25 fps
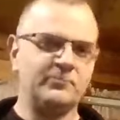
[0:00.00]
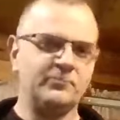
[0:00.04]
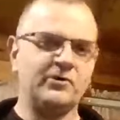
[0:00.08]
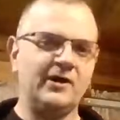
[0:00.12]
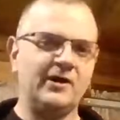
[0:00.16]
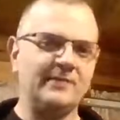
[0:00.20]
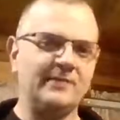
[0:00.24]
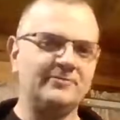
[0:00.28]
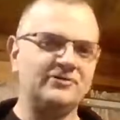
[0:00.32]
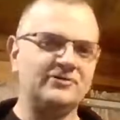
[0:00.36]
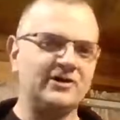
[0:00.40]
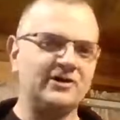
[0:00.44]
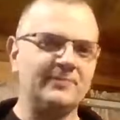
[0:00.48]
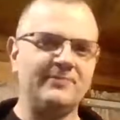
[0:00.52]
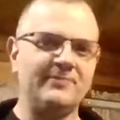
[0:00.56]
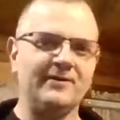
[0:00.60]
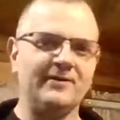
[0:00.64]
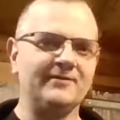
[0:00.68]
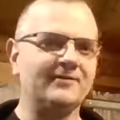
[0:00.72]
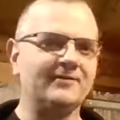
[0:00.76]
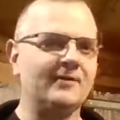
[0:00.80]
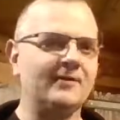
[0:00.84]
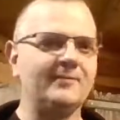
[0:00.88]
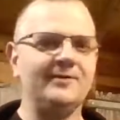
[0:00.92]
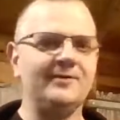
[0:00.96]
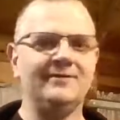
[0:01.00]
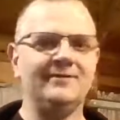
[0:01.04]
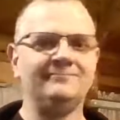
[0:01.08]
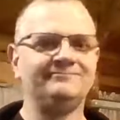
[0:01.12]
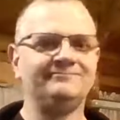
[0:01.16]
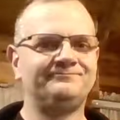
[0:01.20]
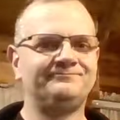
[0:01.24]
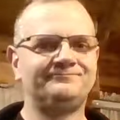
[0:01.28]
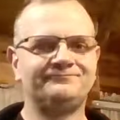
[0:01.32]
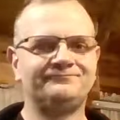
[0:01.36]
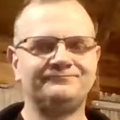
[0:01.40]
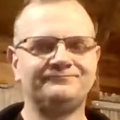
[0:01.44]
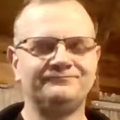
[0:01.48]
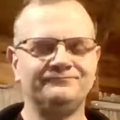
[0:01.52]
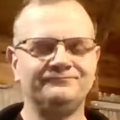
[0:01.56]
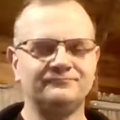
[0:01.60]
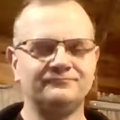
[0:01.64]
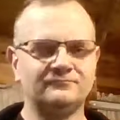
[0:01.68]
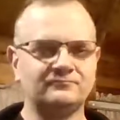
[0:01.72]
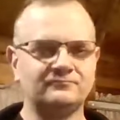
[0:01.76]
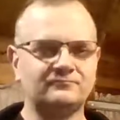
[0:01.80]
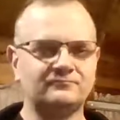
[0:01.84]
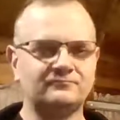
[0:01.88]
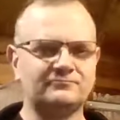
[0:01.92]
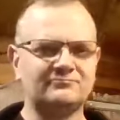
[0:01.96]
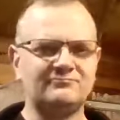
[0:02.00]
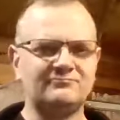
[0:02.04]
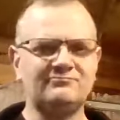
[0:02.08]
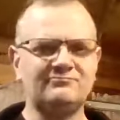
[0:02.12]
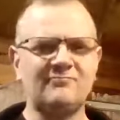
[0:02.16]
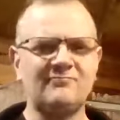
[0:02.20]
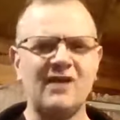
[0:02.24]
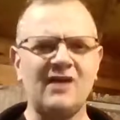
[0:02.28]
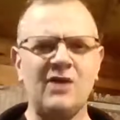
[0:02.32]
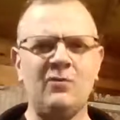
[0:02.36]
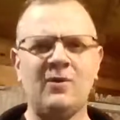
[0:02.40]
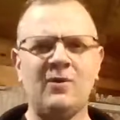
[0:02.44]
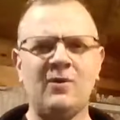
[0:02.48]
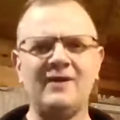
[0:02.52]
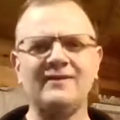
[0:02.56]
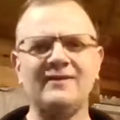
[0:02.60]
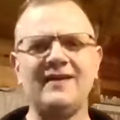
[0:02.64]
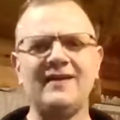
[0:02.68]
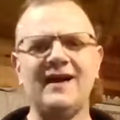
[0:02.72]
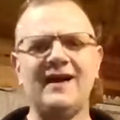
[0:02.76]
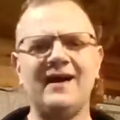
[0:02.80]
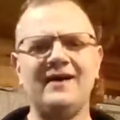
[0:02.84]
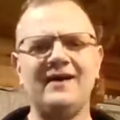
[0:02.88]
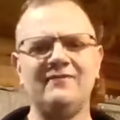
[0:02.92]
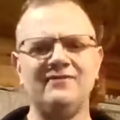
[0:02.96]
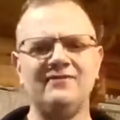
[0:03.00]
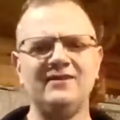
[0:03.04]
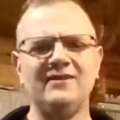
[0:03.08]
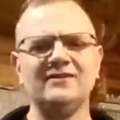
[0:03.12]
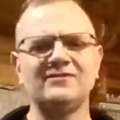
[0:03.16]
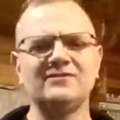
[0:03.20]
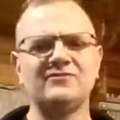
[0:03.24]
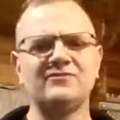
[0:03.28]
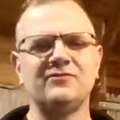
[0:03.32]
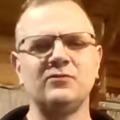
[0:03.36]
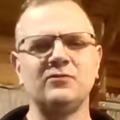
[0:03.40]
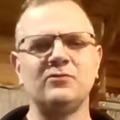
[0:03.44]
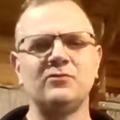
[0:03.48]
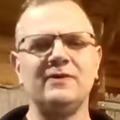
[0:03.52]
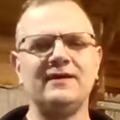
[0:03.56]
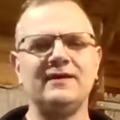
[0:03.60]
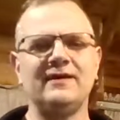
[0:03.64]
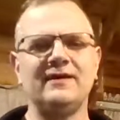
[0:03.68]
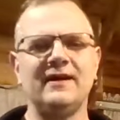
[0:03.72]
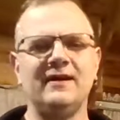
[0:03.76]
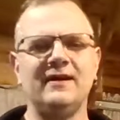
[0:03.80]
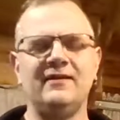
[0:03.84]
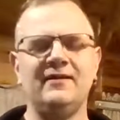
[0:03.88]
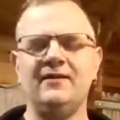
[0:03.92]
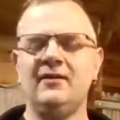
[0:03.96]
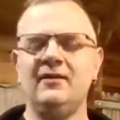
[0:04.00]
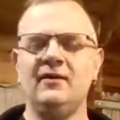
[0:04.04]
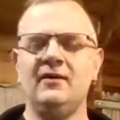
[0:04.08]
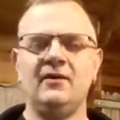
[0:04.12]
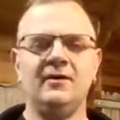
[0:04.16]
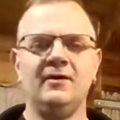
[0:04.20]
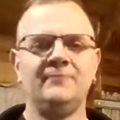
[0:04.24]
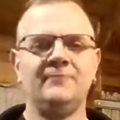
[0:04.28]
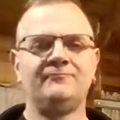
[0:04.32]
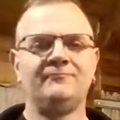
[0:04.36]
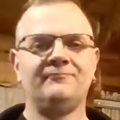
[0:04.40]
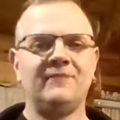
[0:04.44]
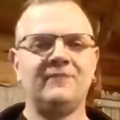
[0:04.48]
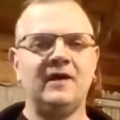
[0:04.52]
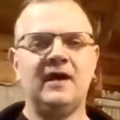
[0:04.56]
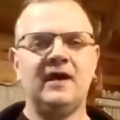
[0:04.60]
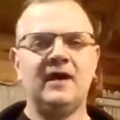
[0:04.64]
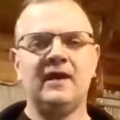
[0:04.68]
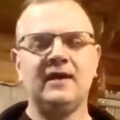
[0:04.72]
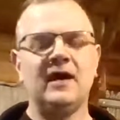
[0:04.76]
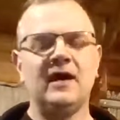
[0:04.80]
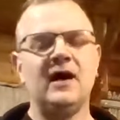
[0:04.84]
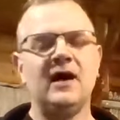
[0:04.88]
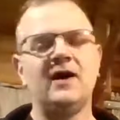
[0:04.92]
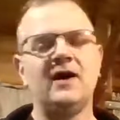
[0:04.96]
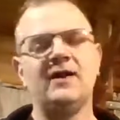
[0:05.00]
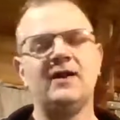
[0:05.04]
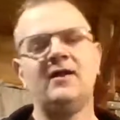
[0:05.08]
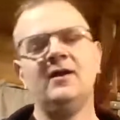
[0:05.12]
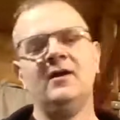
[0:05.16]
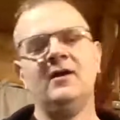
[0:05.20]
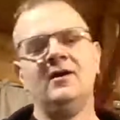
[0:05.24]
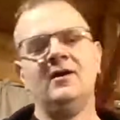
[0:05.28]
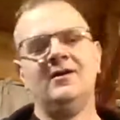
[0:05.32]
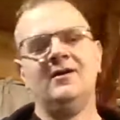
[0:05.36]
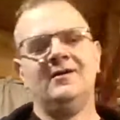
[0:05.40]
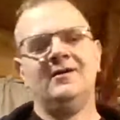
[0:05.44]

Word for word: Prime shipping. I mean, I wanted to have this for the weekend, and I got it.